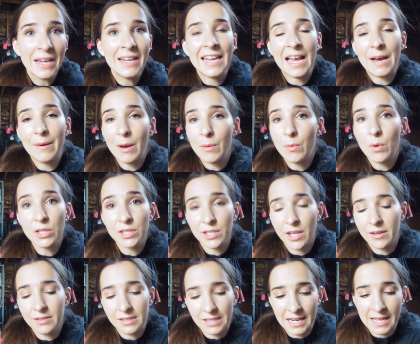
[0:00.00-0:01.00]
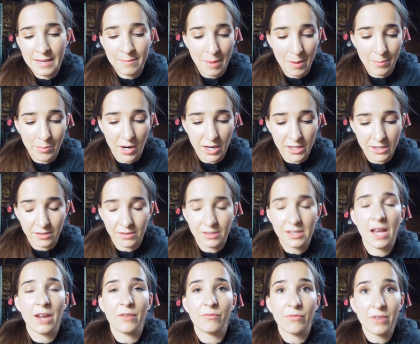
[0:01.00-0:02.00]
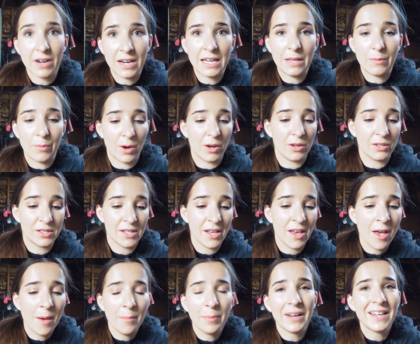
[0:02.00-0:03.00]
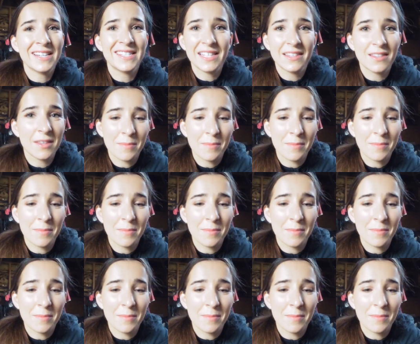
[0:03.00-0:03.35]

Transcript: Now, I was going to clean my bridles, I really was, but I did